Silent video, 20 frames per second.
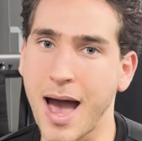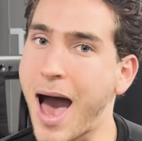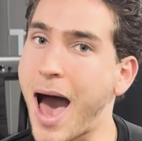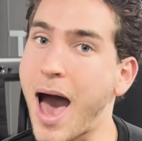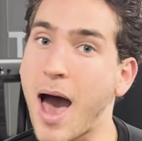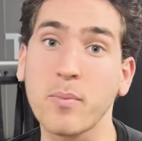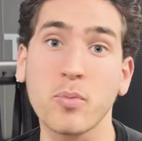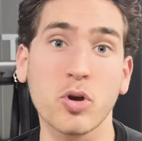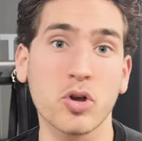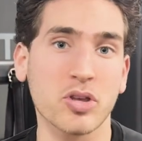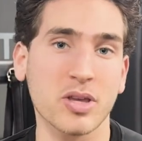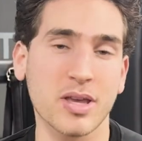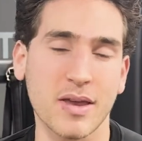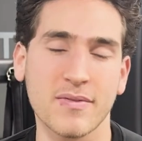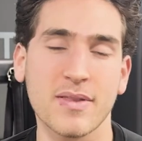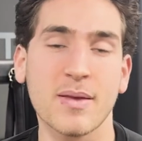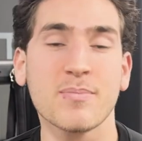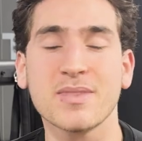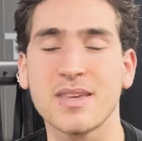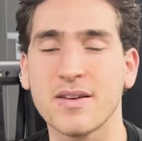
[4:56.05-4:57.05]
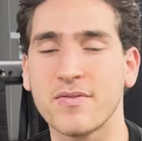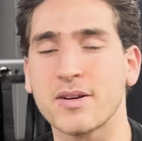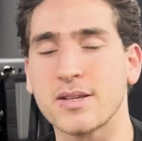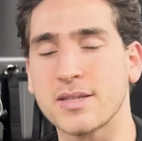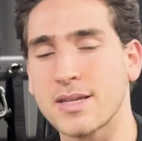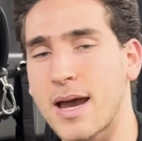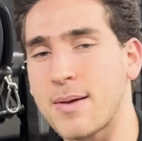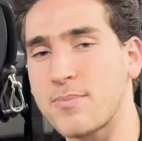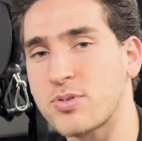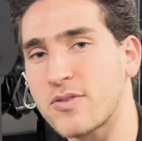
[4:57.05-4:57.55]
I'm going to give them different
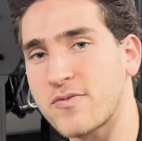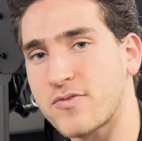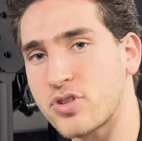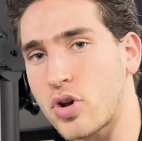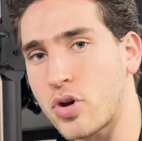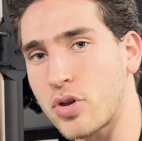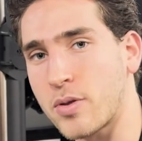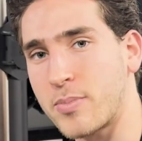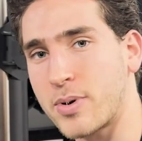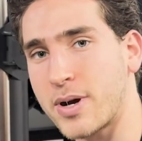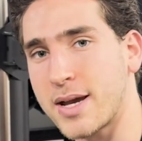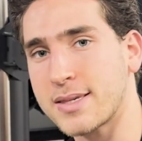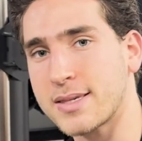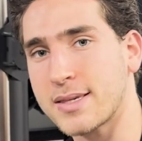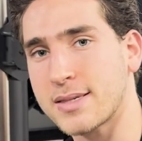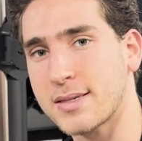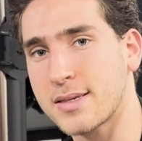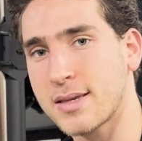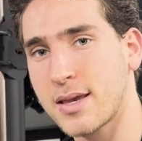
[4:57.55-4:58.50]
types of shoulder presses.